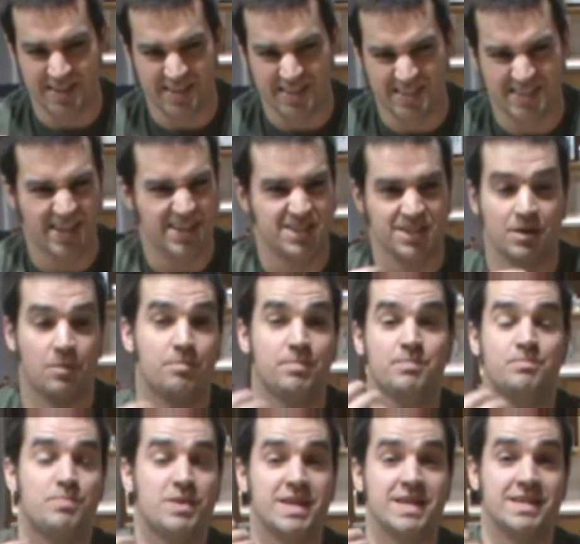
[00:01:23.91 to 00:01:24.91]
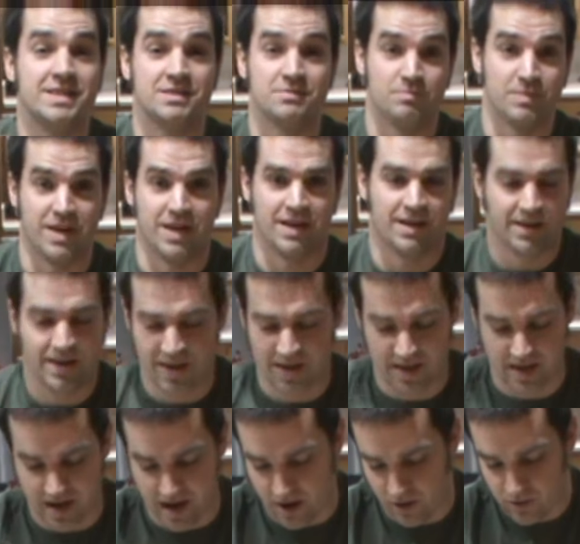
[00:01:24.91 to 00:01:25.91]
it doesn't appease me
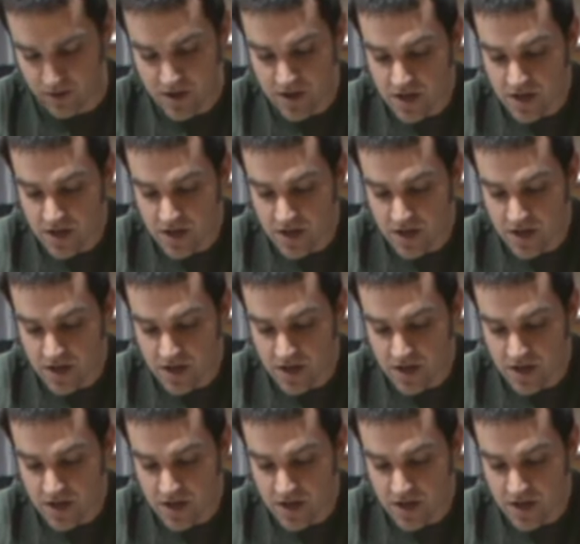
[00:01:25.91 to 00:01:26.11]
anyhow